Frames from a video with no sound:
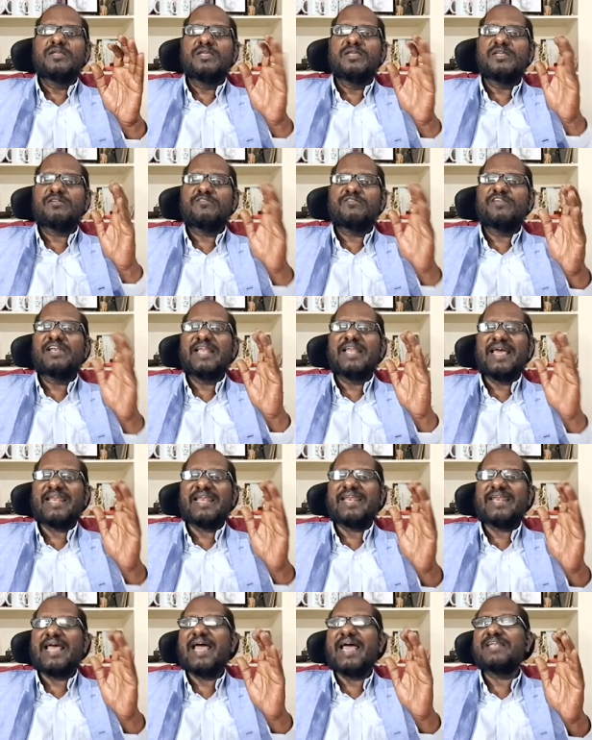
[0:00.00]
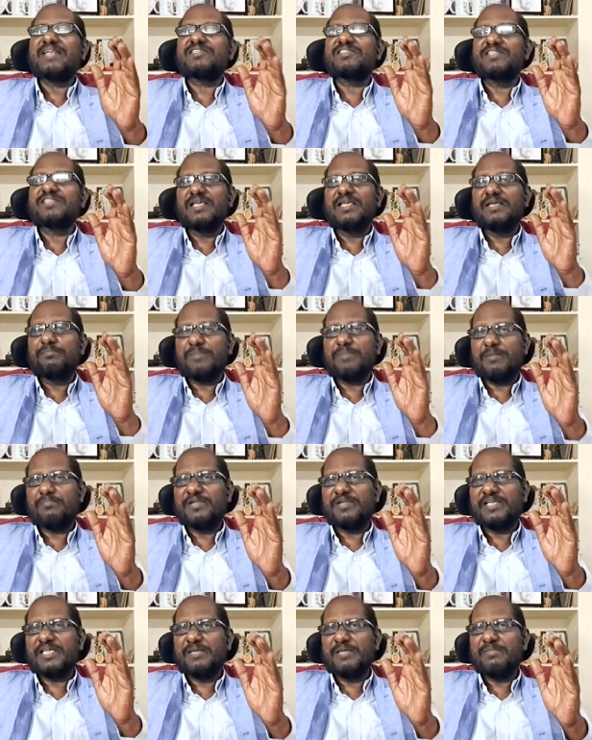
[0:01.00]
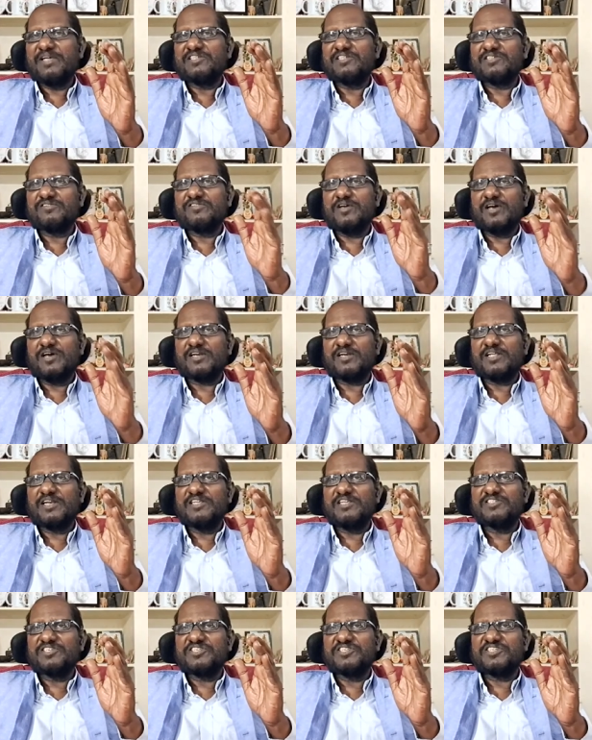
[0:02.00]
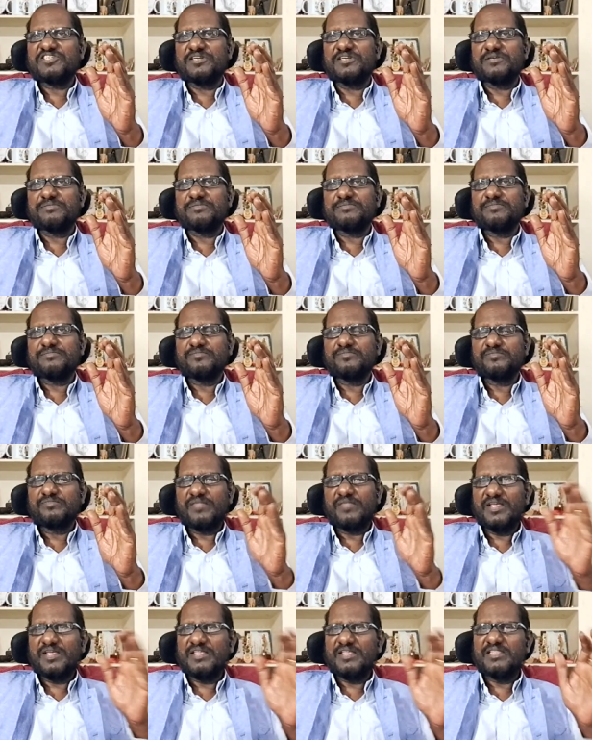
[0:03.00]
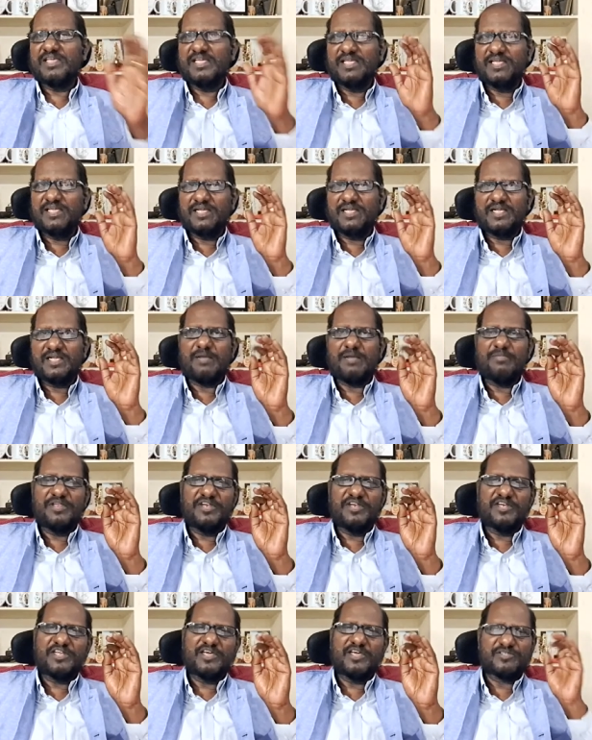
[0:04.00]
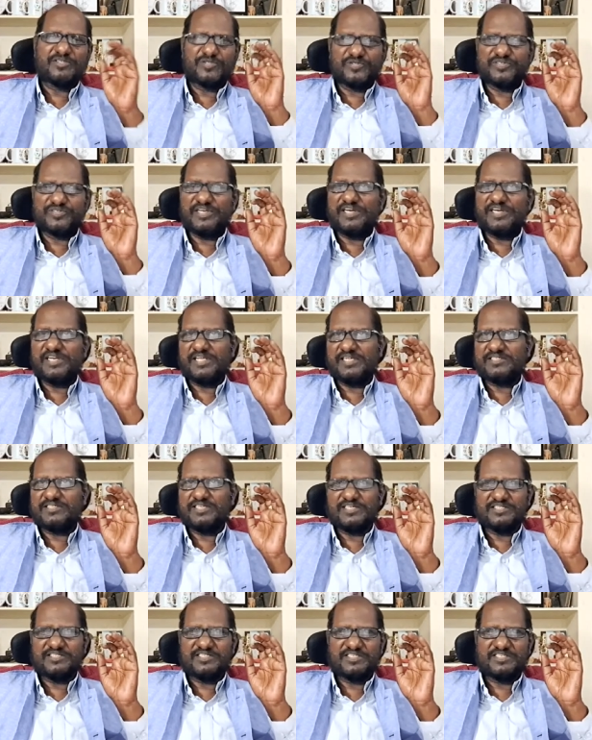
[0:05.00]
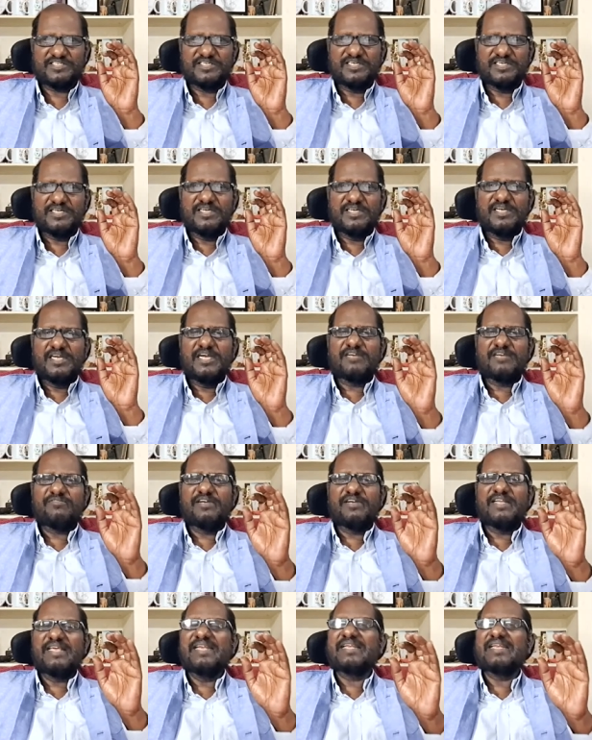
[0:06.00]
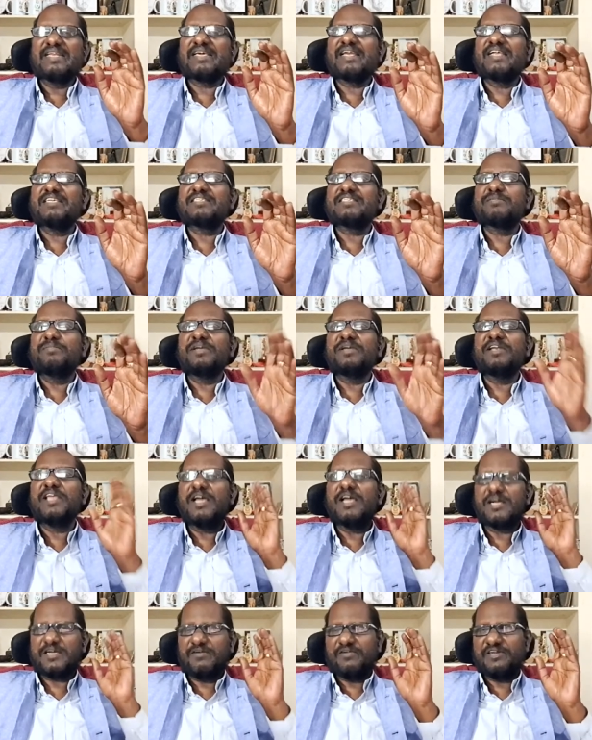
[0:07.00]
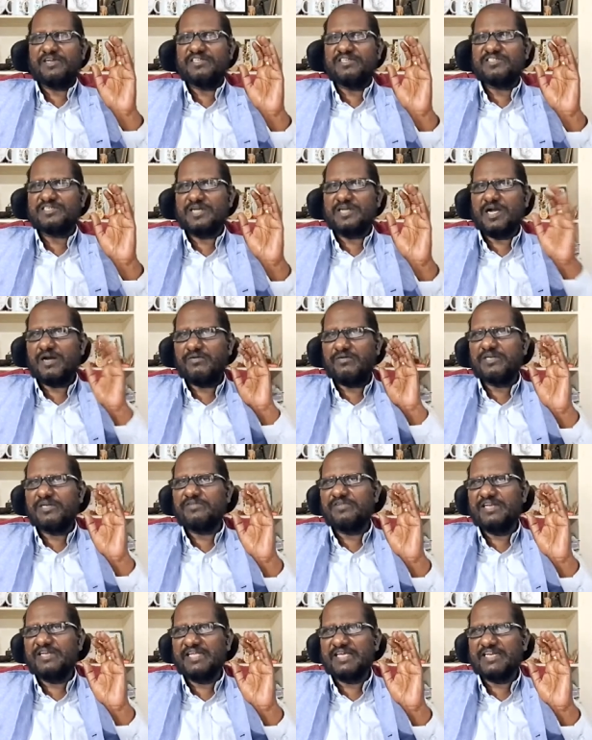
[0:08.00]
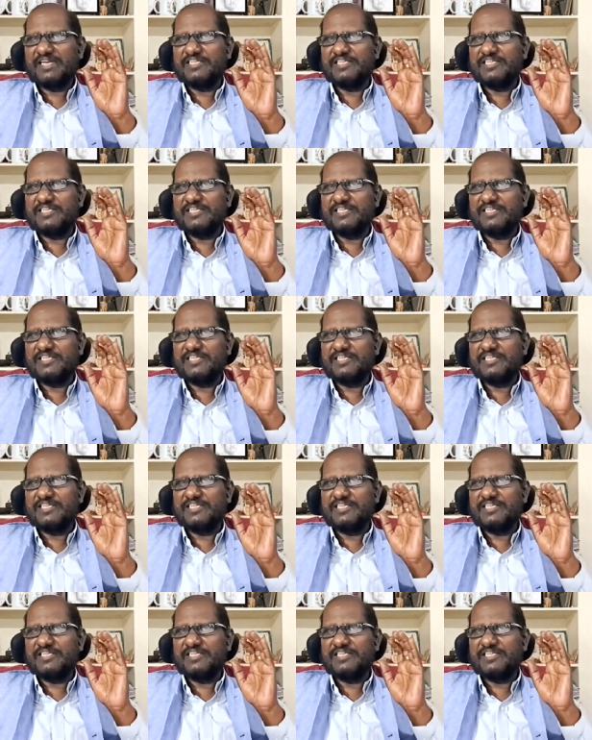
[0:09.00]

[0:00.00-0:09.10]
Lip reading: it will enhance the public image of the organization in the community or society and such. It will increase media coverage. How it will